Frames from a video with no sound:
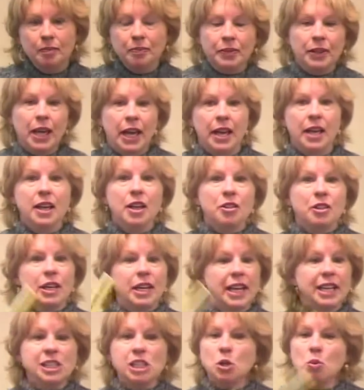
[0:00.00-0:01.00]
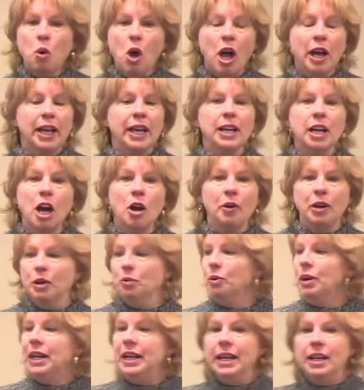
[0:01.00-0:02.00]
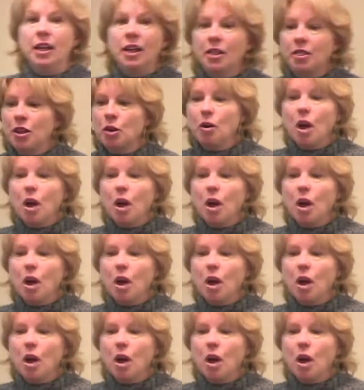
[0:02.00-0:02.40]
Okay, the kids that walk in already reading, they're